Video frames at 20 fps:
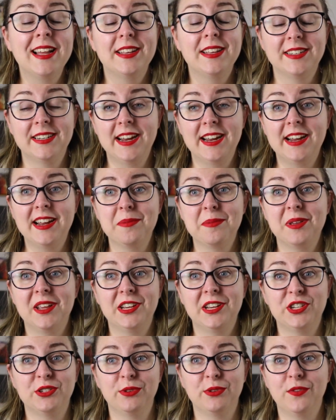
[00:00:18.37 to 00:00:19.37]
Today I'm
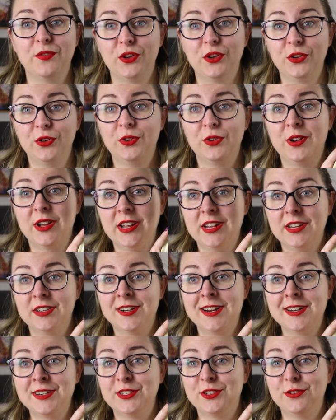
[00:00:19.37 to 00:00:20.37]
here to review
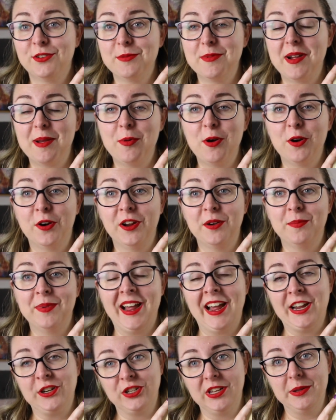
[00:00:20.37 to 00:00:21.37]
Dinosaur In My Pocket by
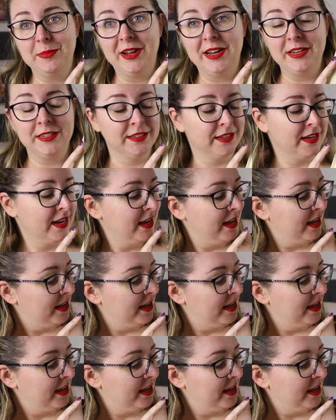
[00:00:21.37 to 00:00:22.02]
Ashleigh Barton.